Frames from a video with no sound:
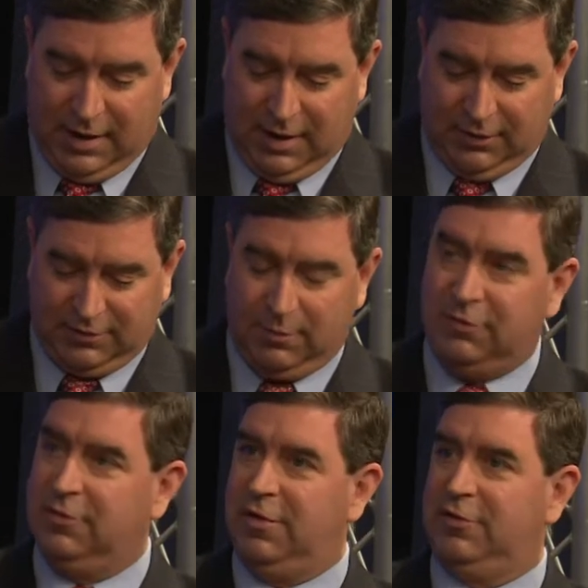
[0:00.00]
Some have
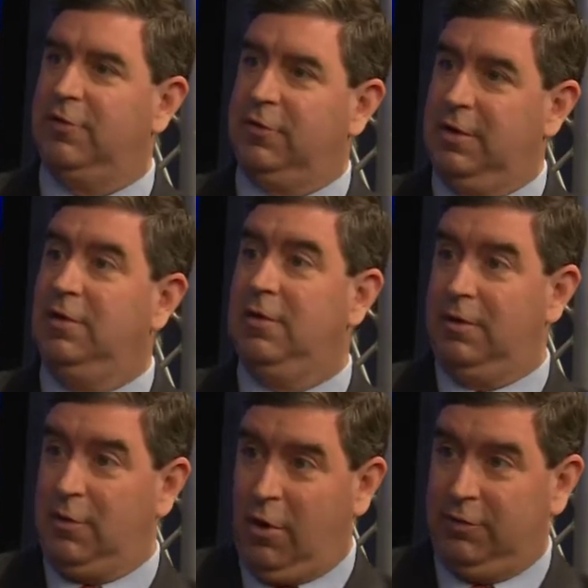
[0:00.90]
suggested looking
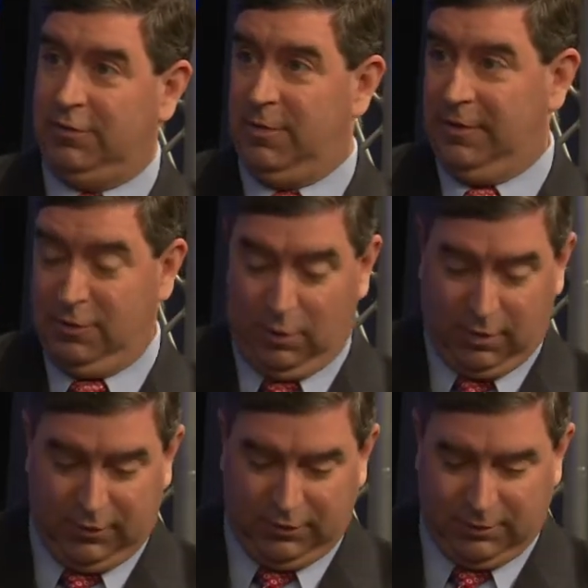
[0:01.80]
harder at spending. You're one
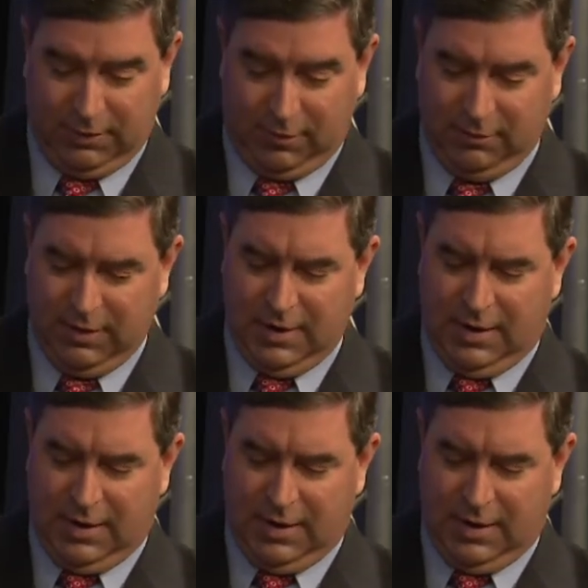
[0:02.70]
of those people.